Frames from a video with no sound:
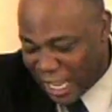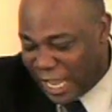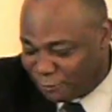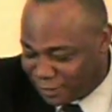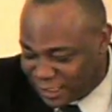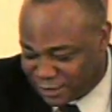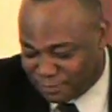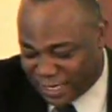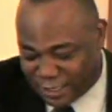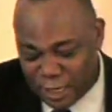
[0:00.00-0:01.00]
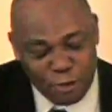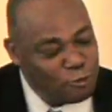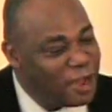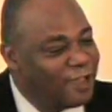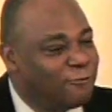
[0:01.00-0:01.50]
God, when is my
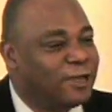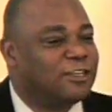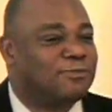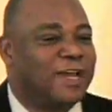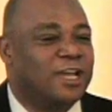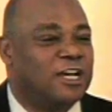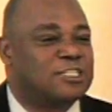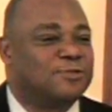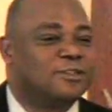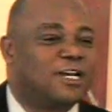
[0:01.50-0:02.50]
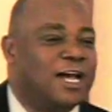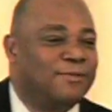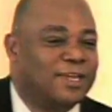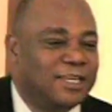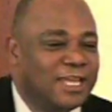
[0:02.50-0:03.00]
wife, when is my husband
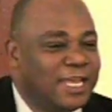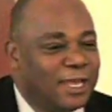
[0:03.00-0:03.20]
coming?